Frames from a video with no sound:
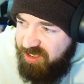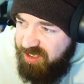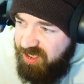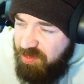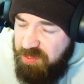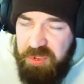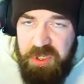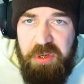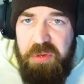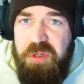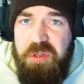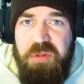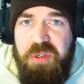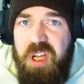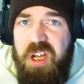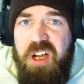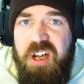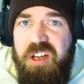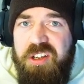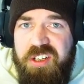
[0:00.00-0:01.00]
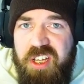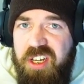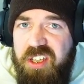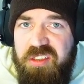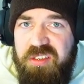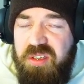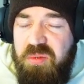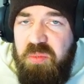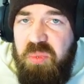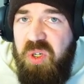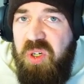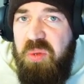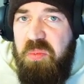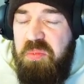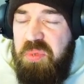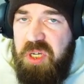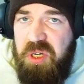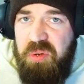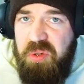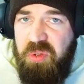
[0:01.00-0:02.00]
Imperial Guard anything but
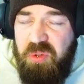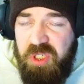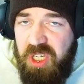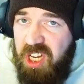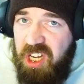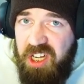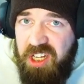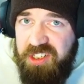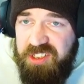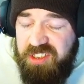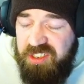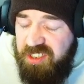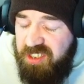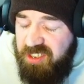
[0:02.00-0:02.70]
Imperial Guard.